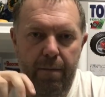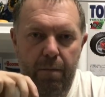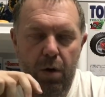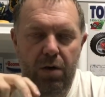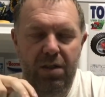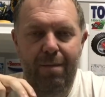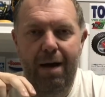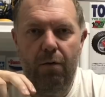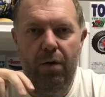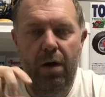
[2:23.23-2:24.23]
motor
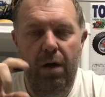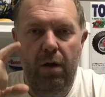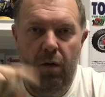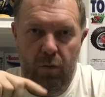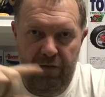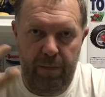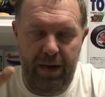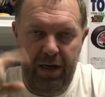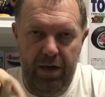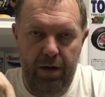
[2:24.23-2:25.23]
mount with the
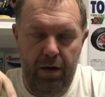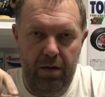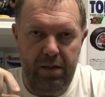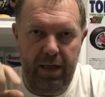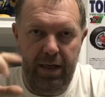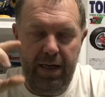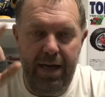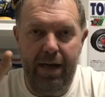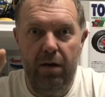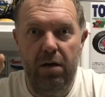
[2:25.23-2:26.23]
pinion holes in, and
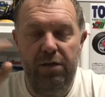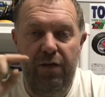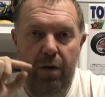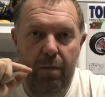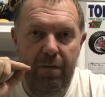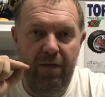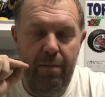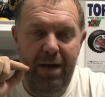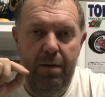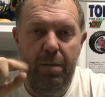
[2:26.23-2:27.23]
that goes from the
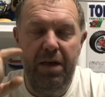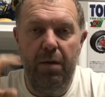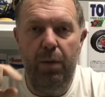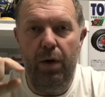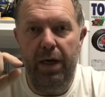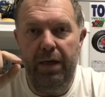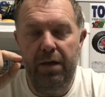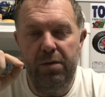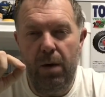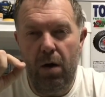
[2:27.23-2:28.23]
minimum you can put in,
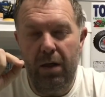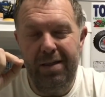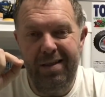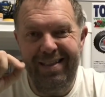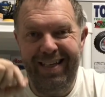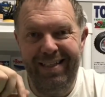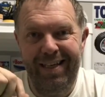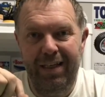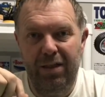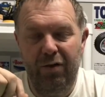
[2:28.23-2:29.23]
the smallest is a
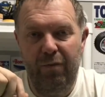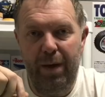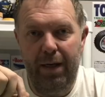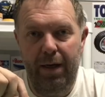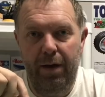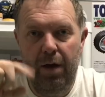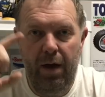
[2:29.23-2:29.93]
16 tooth pinion